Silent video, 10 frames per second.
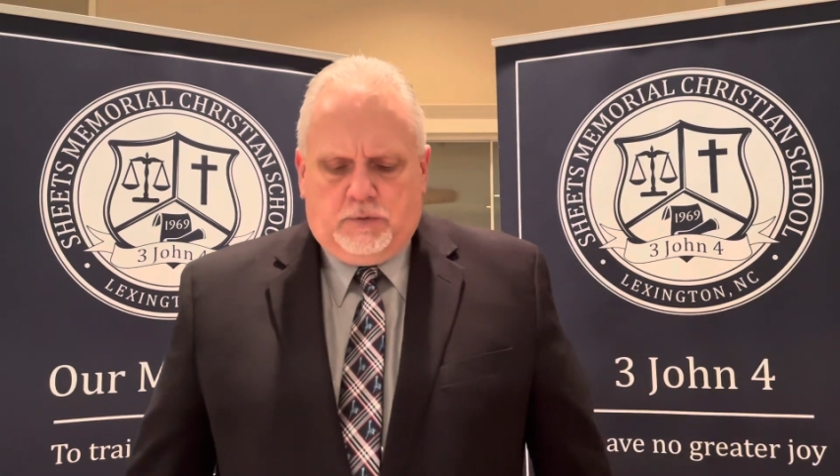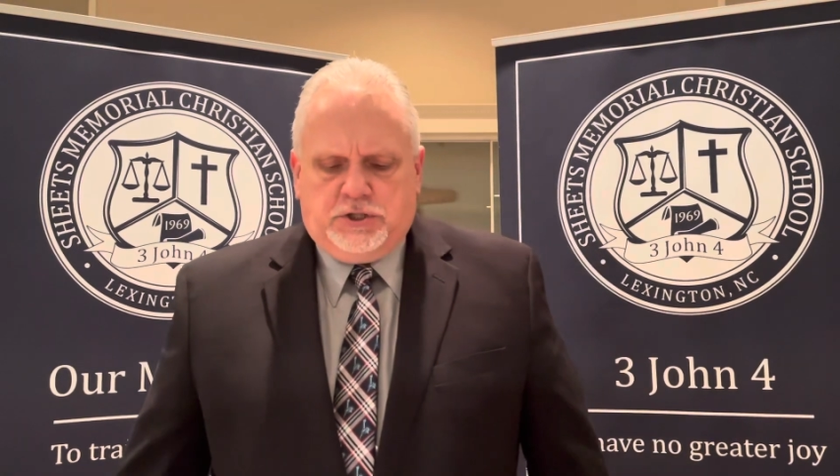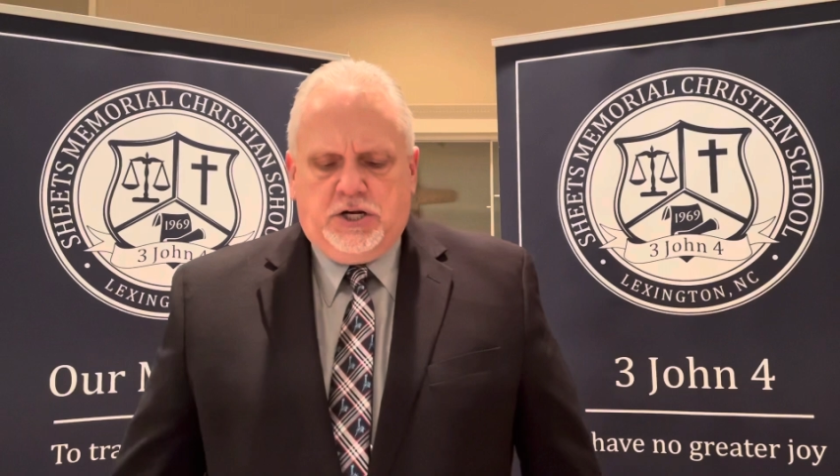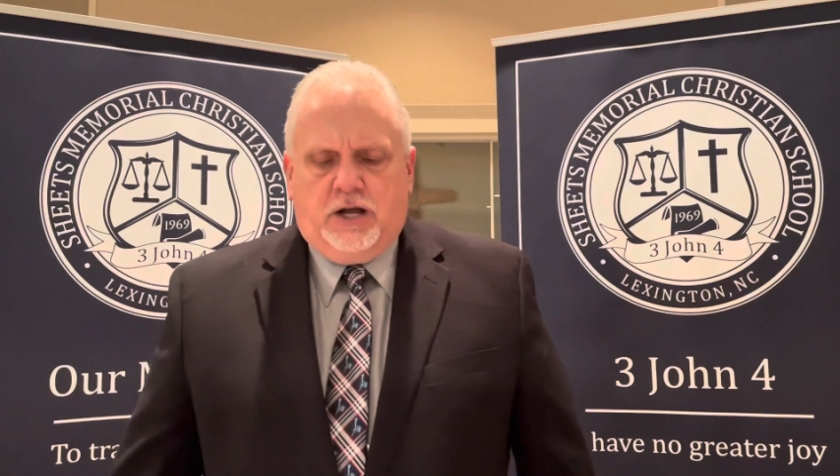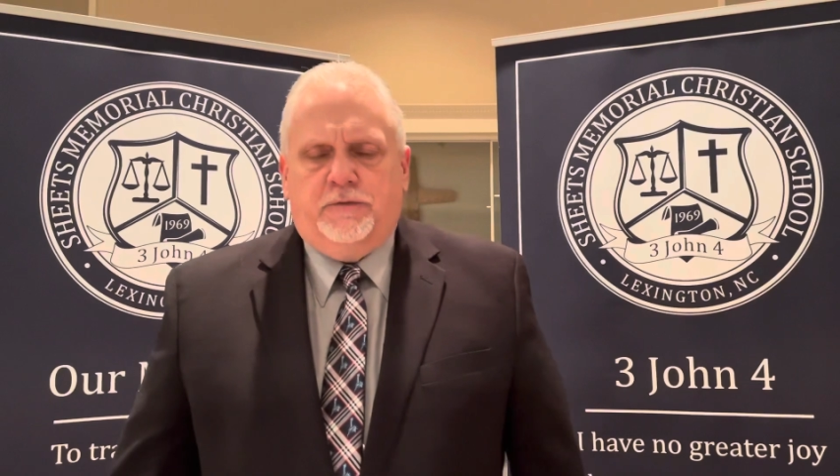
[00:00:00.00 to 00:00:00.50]

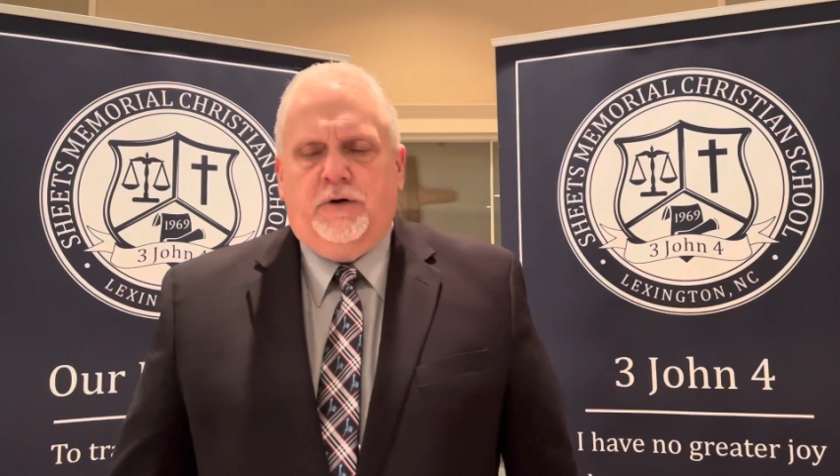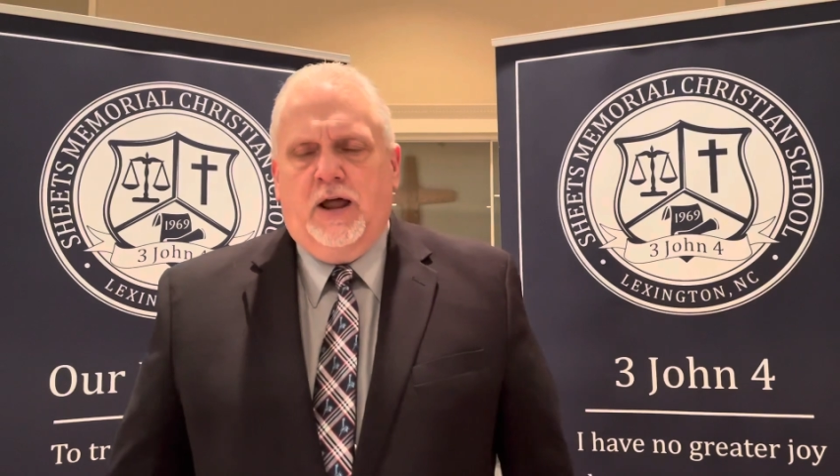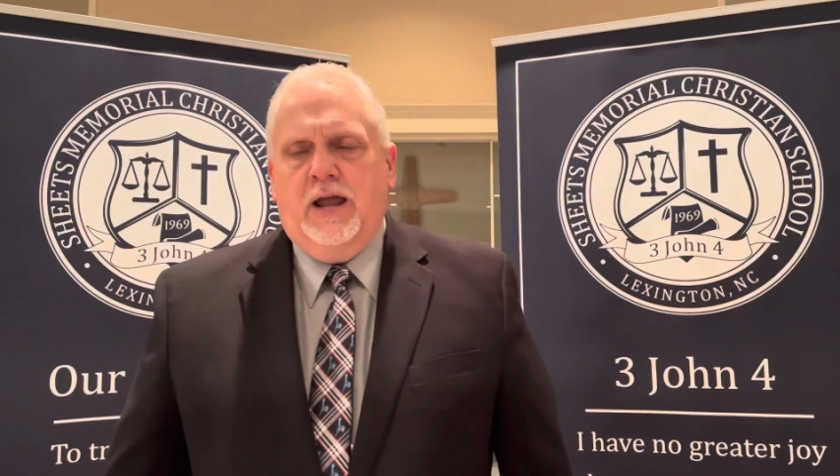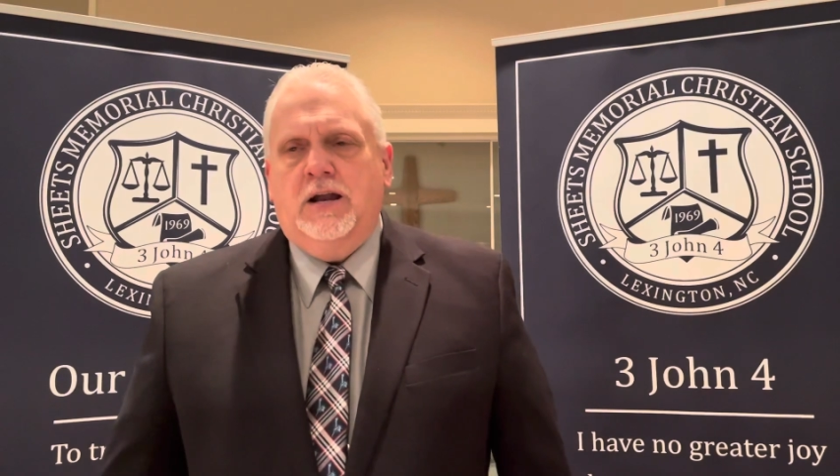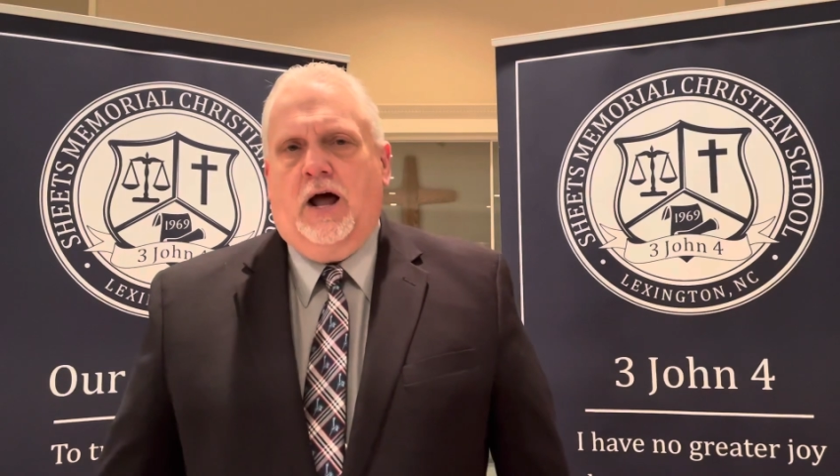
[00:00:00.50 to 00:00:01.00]

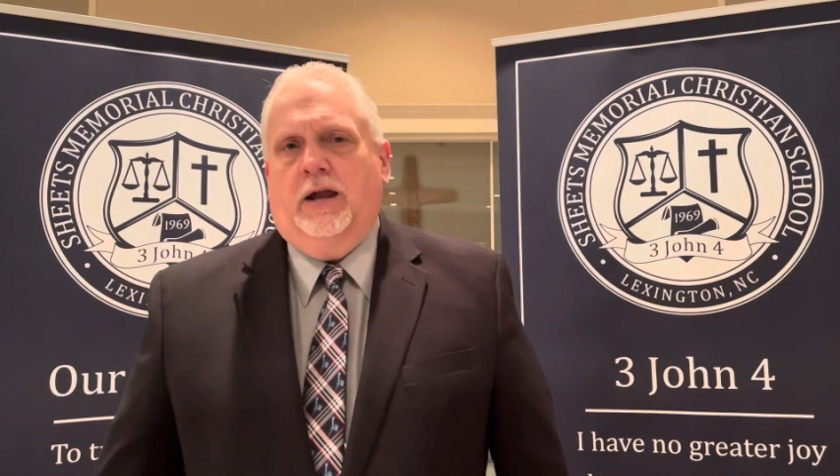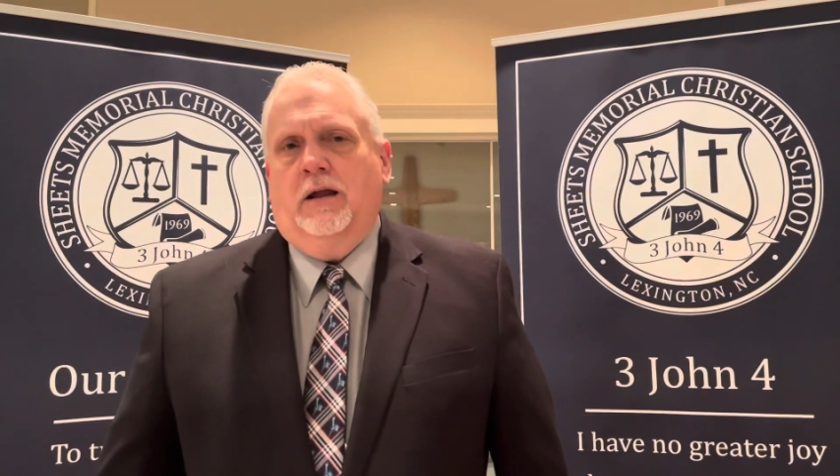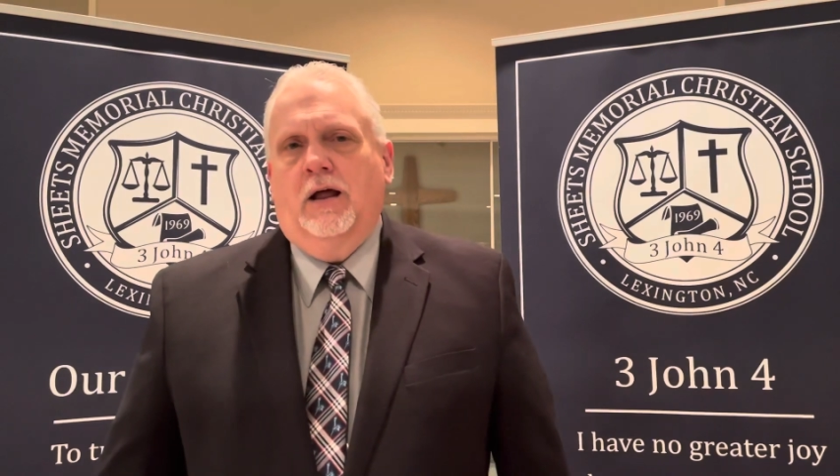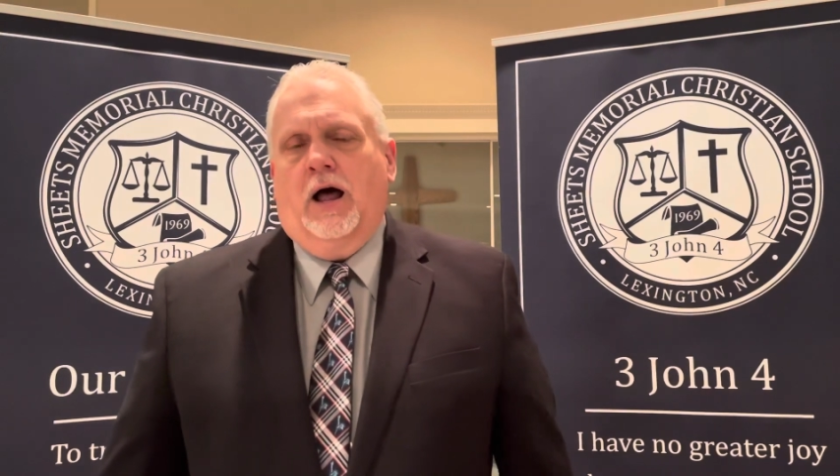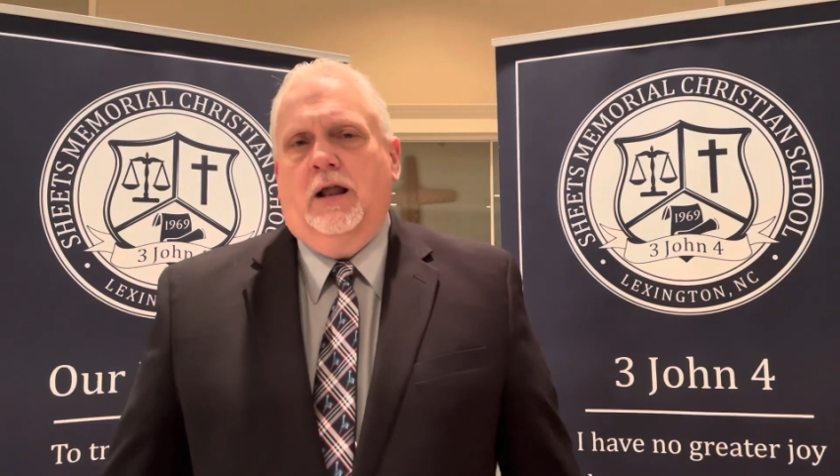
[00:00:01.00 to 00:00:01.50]
Chick-fil-A night
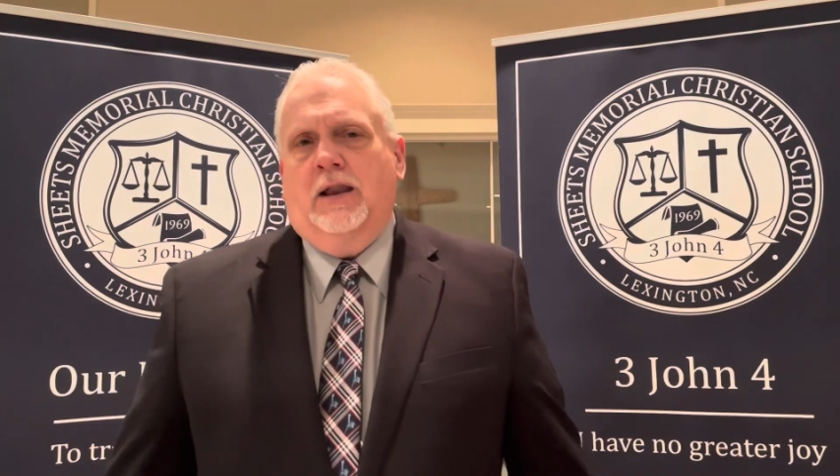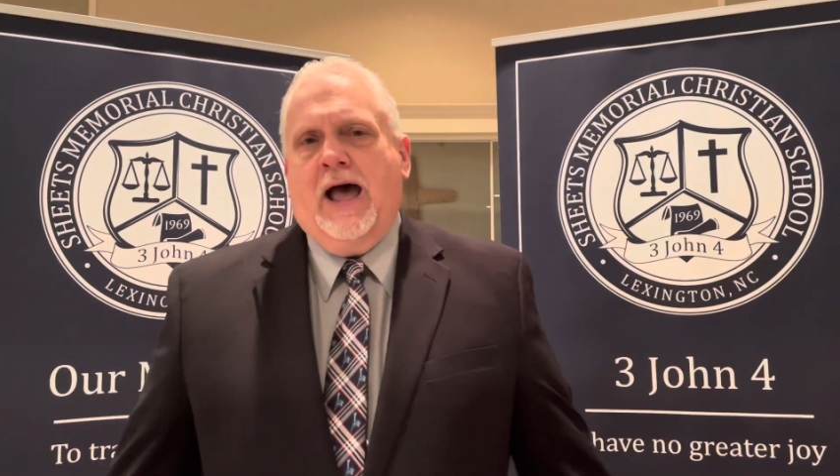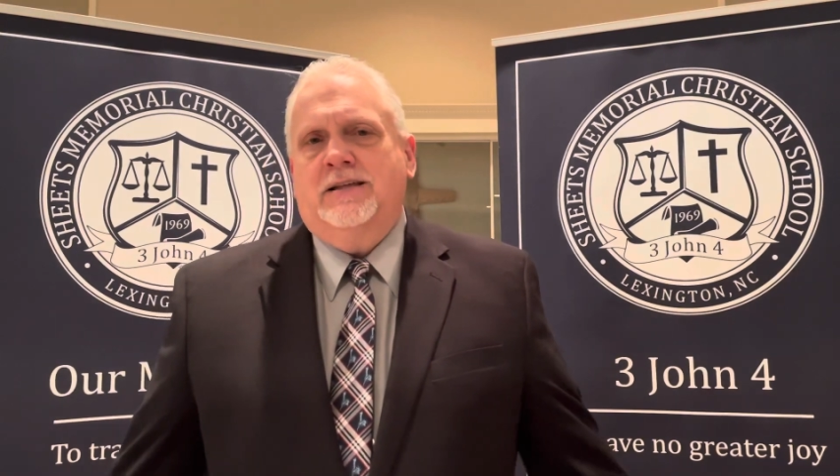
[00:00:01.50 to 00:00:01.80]
last